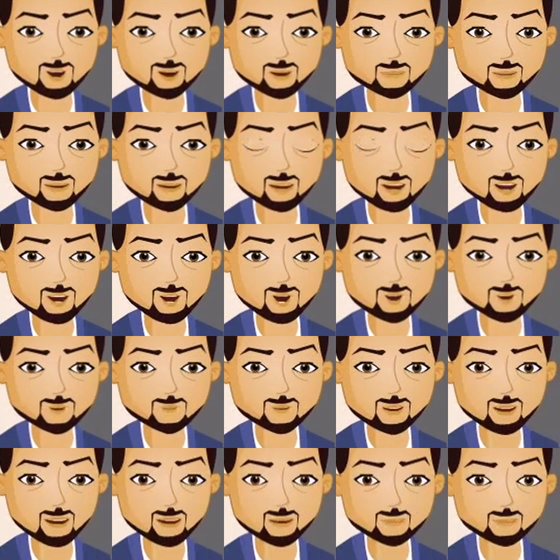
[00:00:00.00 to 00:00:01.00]
which is also
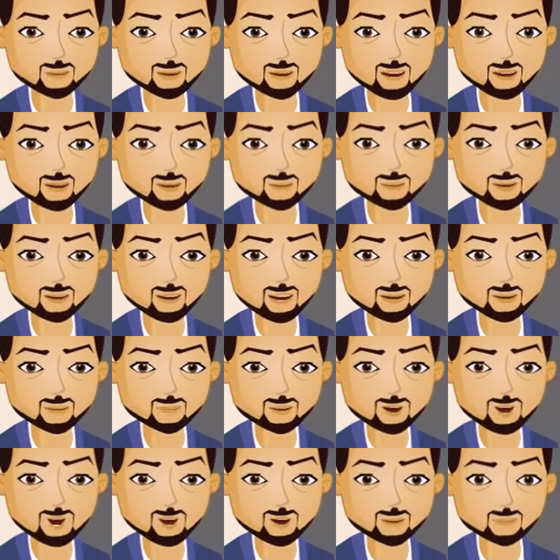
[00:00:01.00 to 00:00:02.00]
taken as the
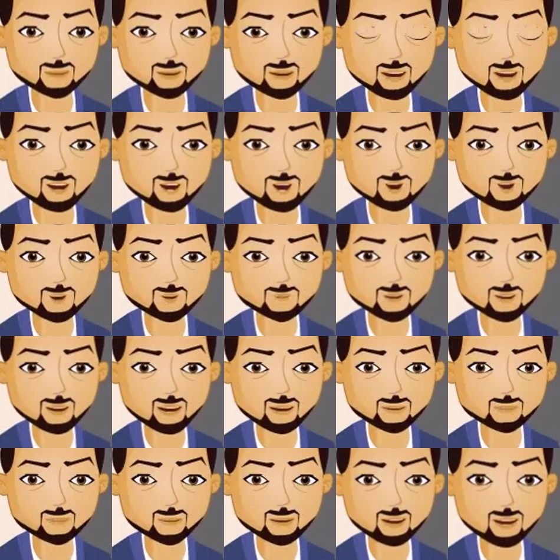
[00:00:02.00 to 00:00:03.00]
next digit of the
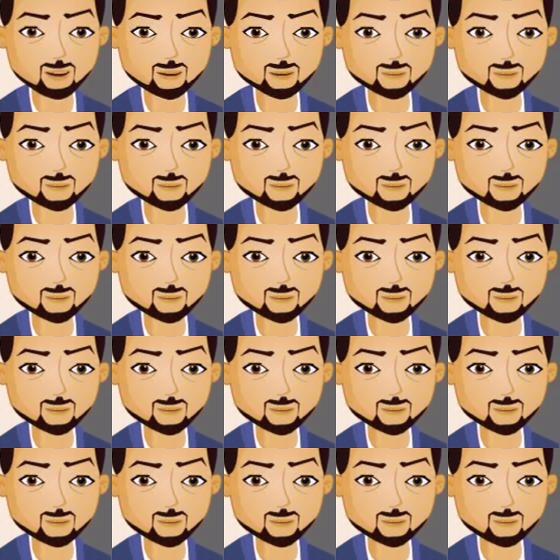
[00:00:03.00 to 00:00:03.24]
quotient,